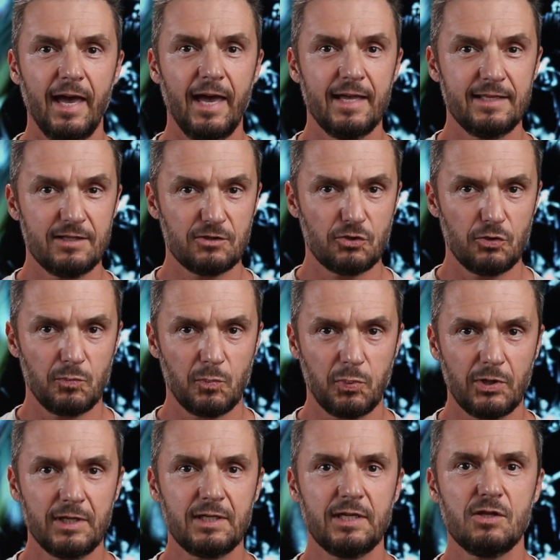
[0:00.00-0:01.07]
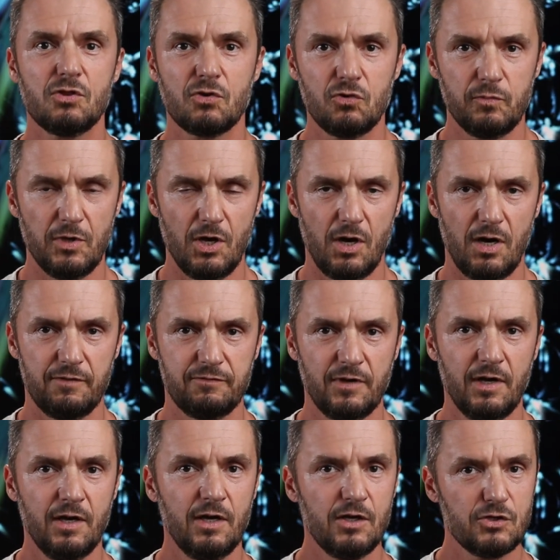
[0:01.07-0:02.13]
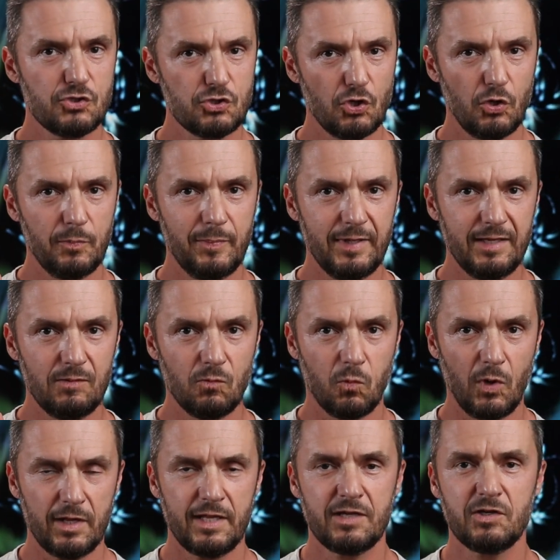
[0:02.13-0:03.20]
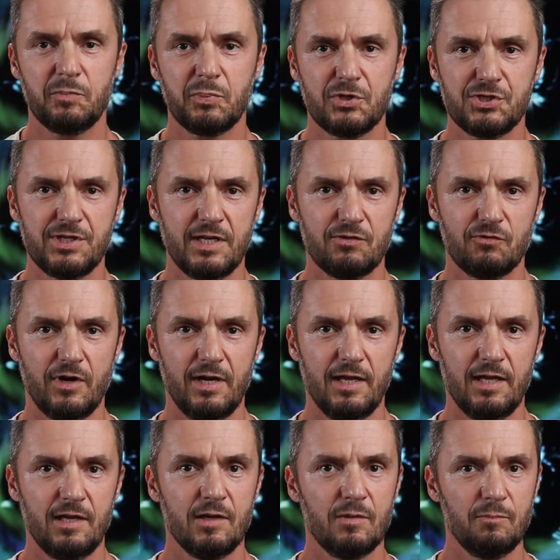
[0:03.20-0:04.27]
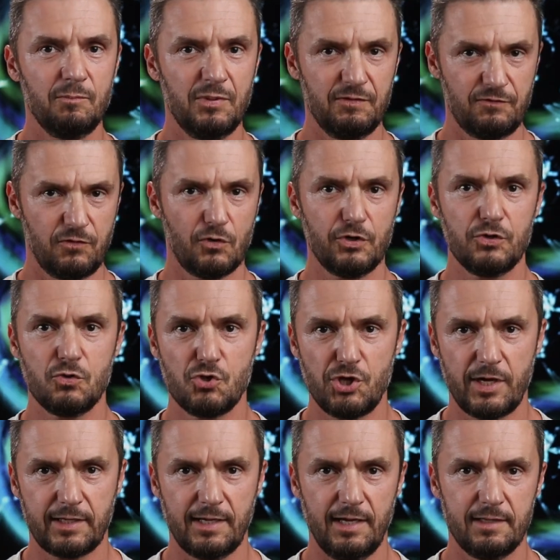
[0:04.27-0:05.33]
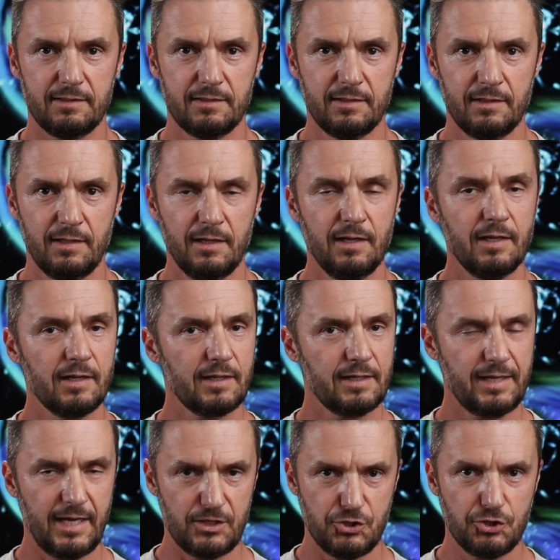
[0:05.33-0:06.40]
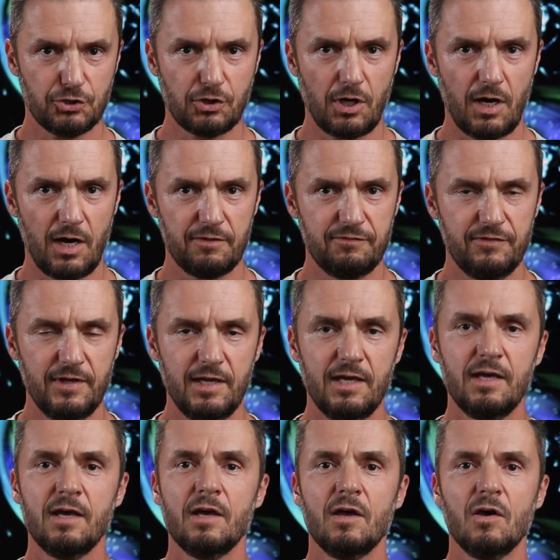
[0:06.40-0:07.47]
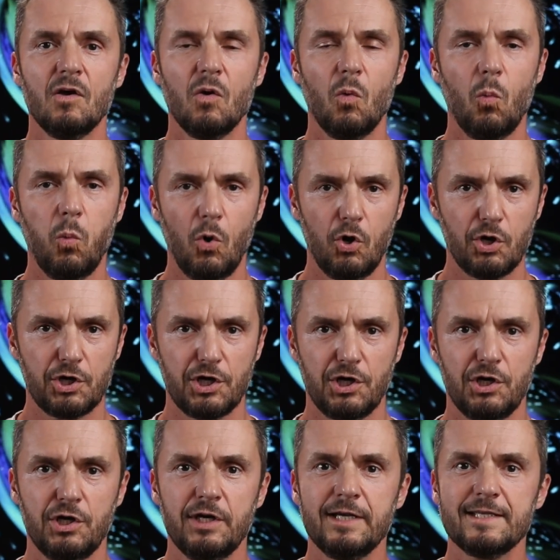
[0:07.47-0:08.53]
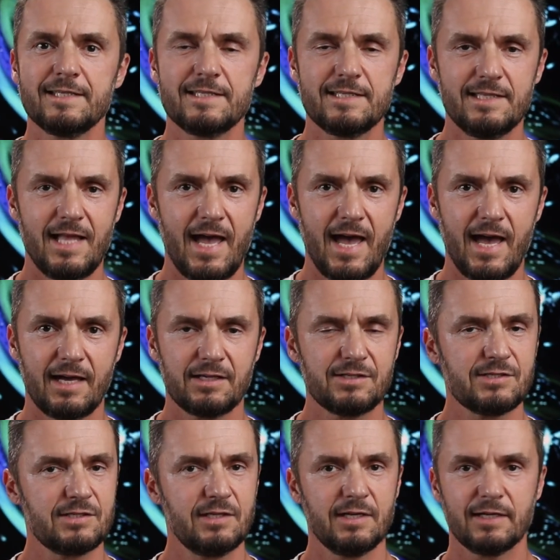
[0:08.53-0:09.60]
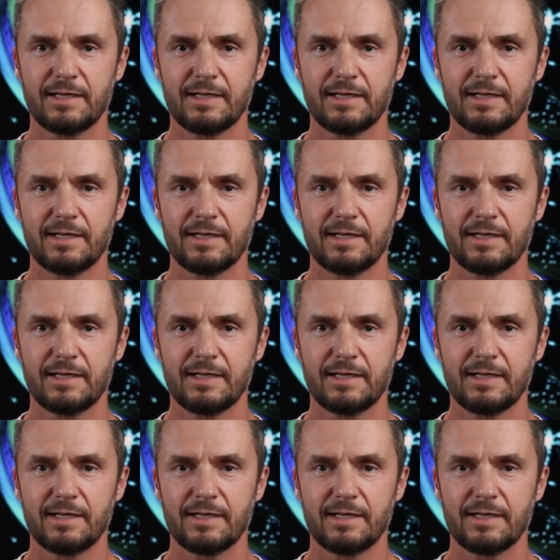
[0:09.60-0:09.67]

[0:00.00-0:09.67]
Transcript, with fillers: and it completely threw me off. So be 100% ready before you check in. Get your coffee, water, snacks,